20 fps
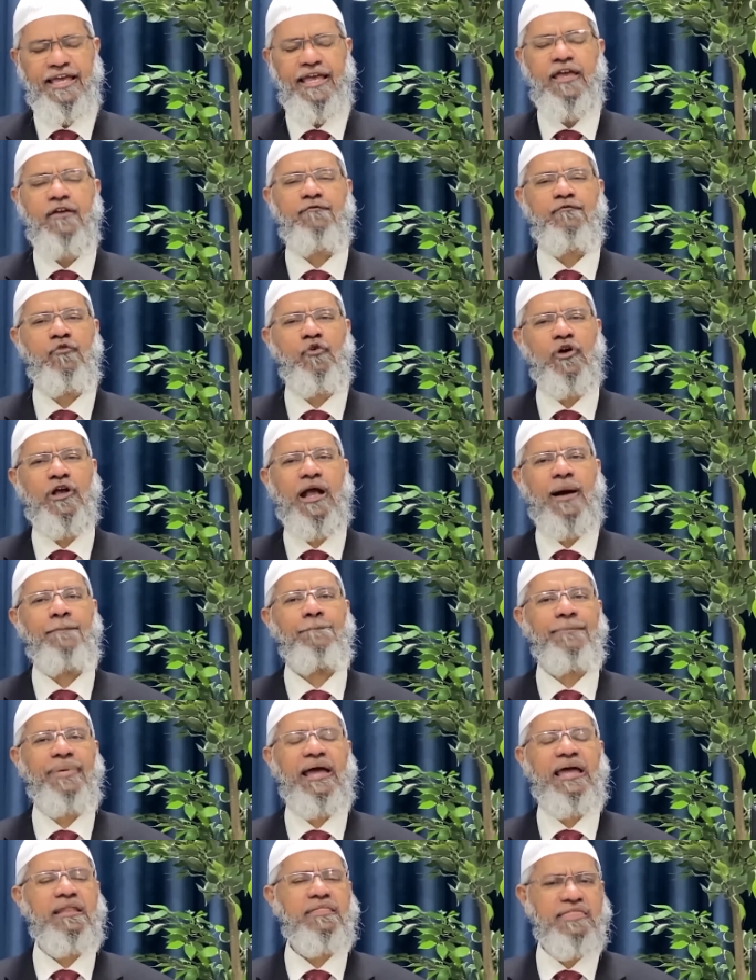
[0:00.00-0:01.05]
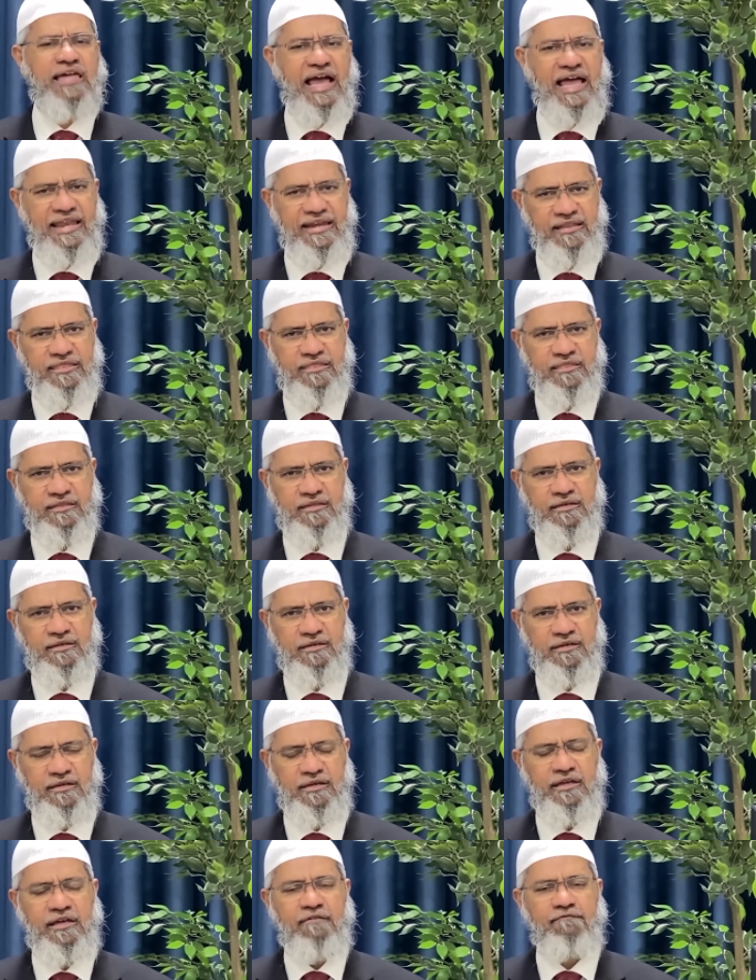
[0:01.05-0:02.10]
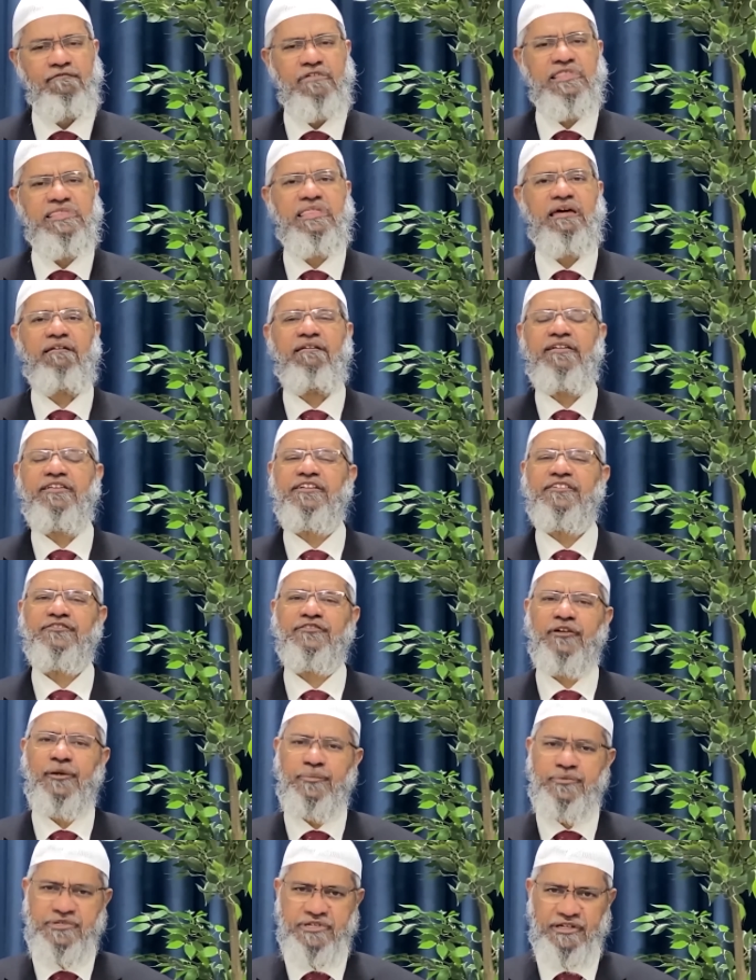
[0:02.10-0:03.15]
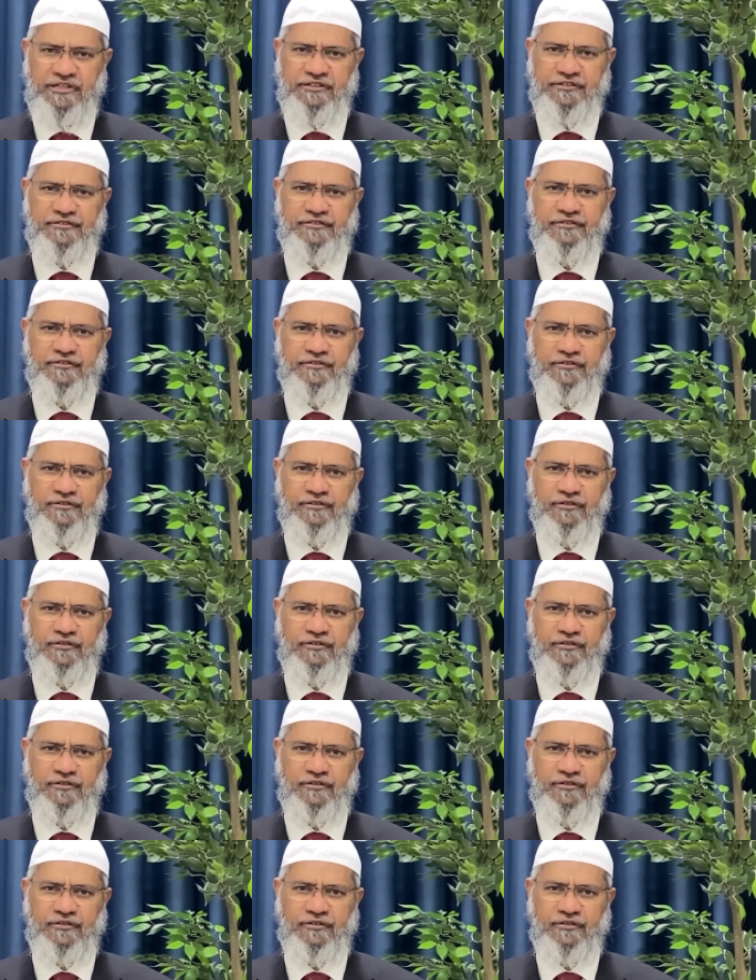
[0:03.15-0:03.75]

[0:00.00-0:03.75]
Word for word: if you compare science with the religious scriptures